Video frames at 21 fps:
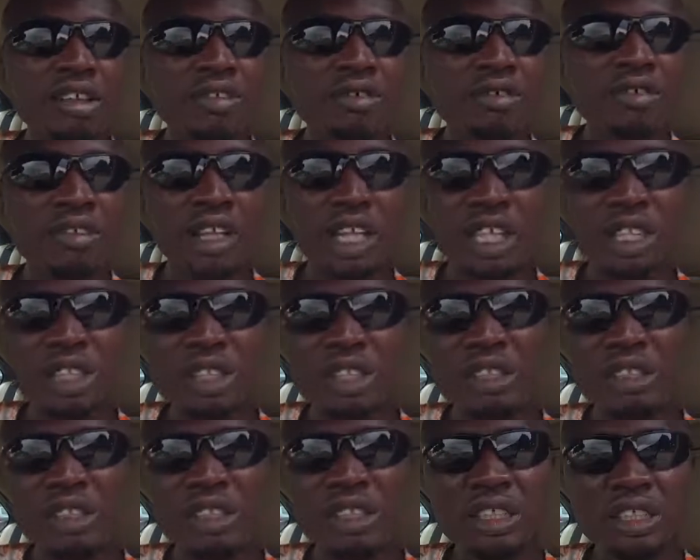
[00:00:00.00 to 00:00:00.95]

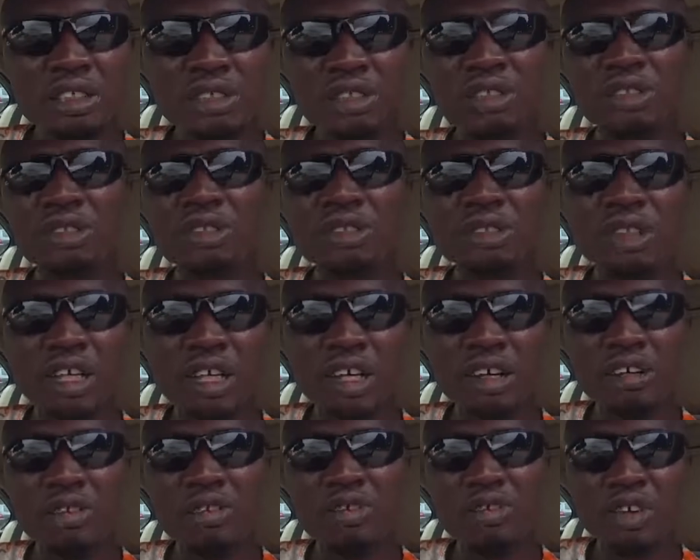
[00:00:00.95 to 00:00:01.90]
freshly,
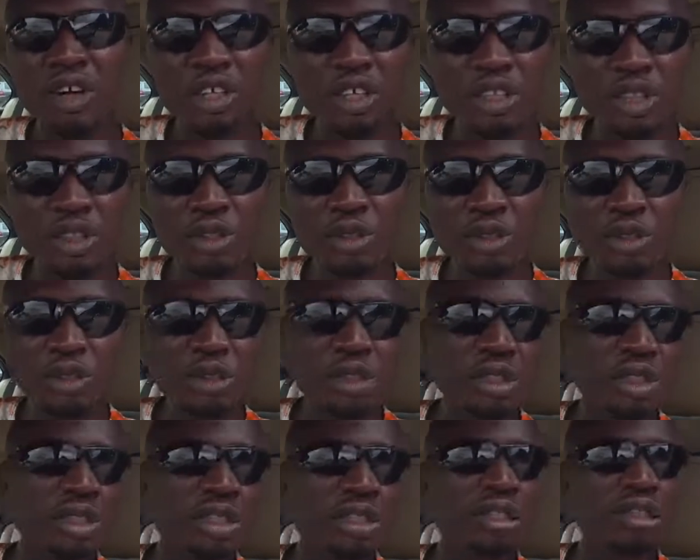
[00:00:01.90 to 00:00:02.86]
foreign used,
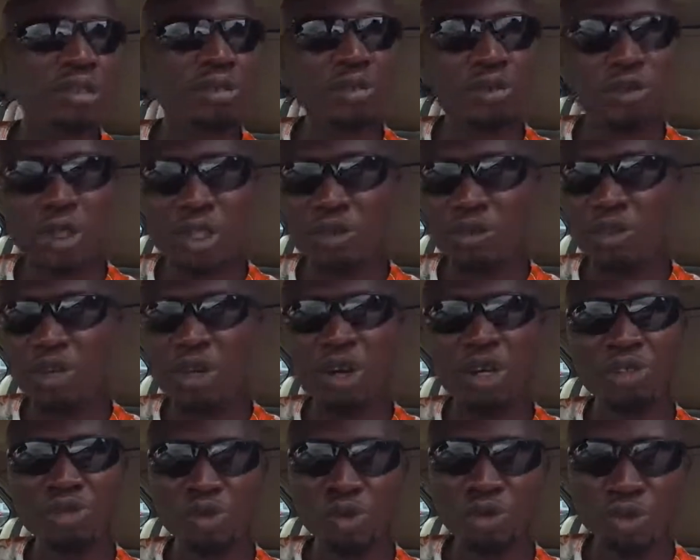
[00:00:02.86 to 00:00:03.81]
what we
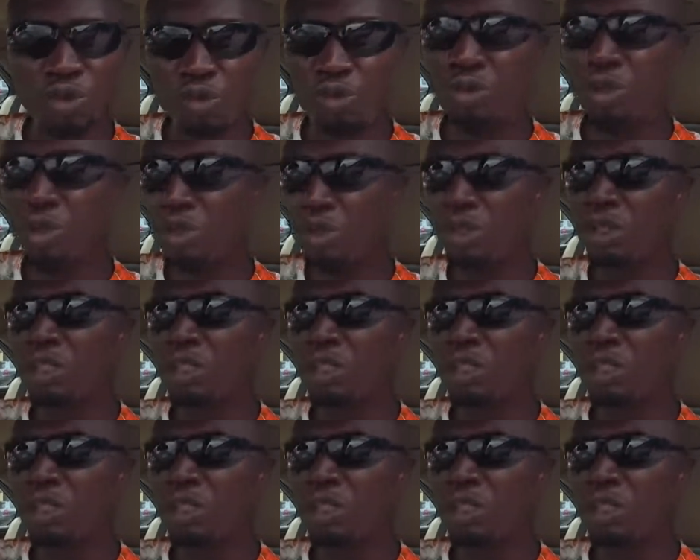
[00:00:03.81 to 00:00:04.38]
call tokumbo,